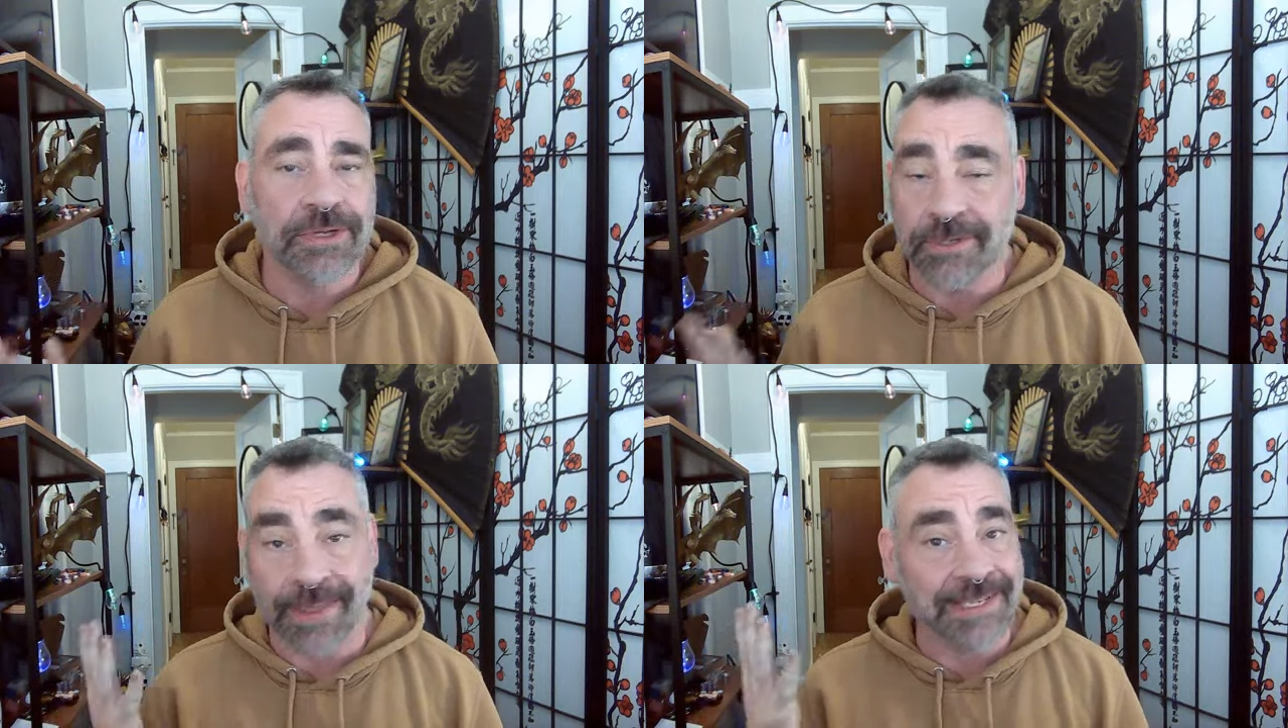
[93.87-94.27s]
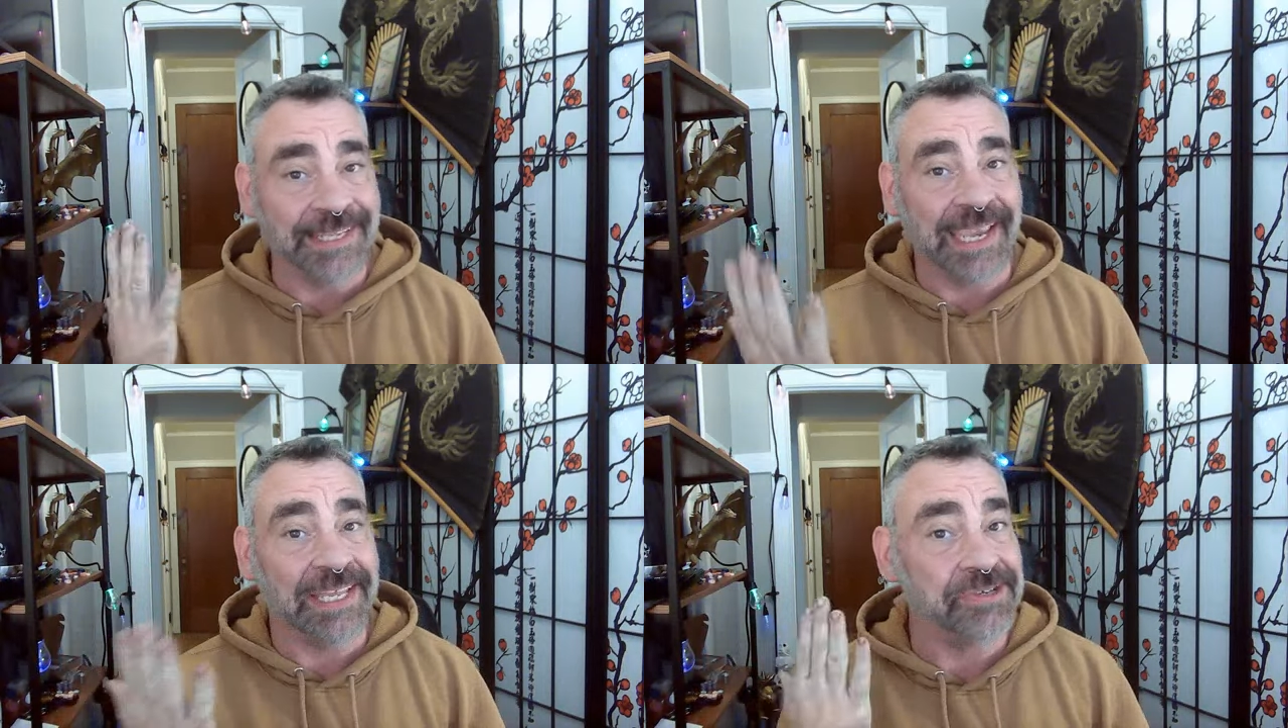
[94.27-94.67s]
so that's
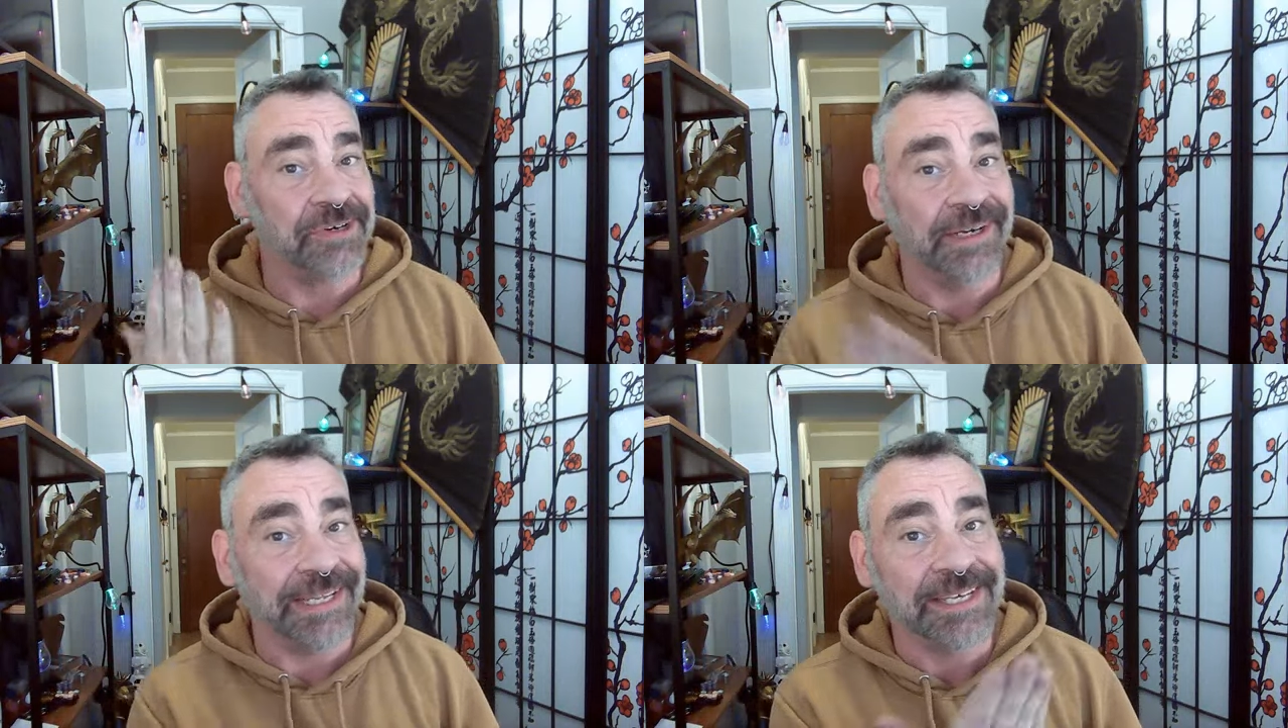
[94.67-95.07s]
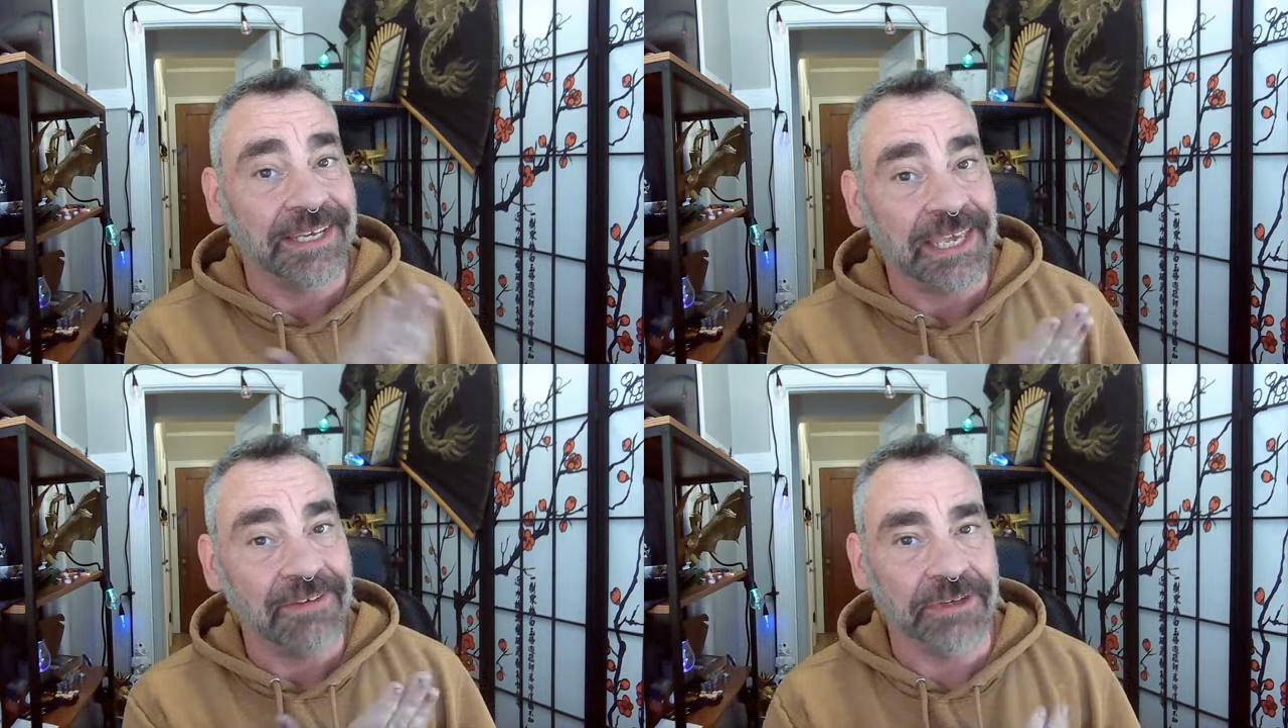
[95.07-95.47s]
the answer it's going
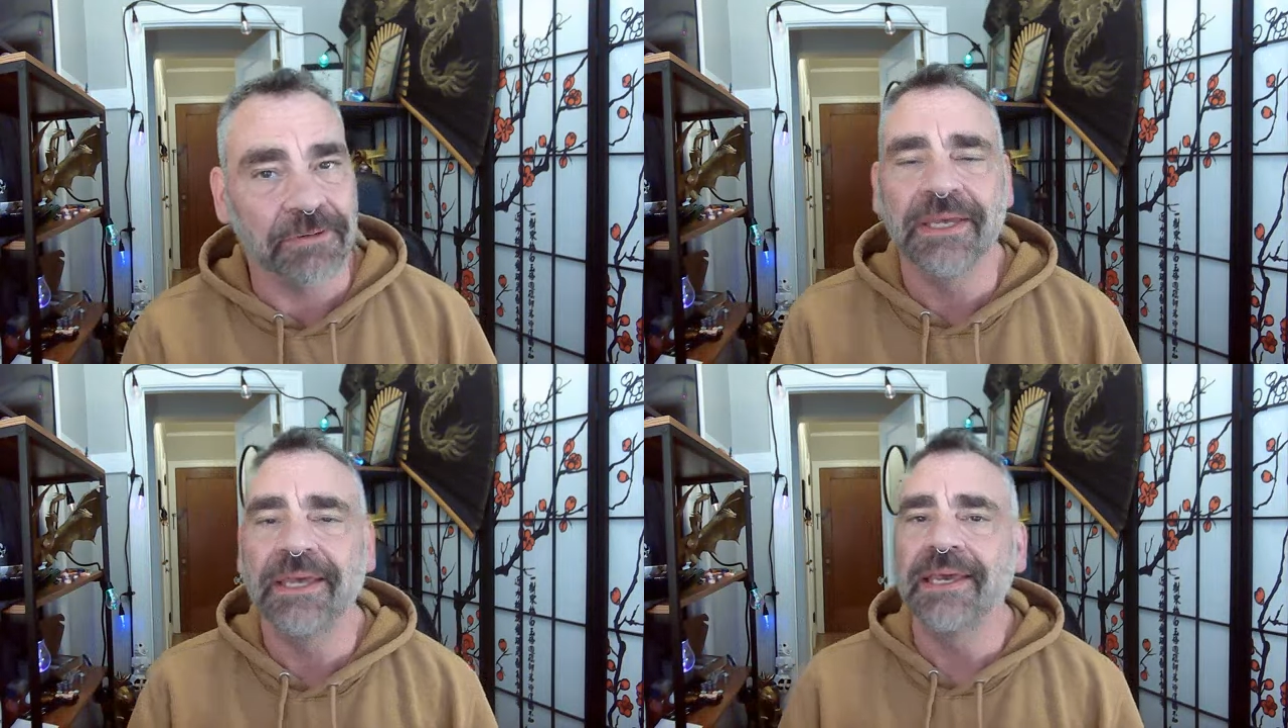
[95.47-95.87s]
to give you.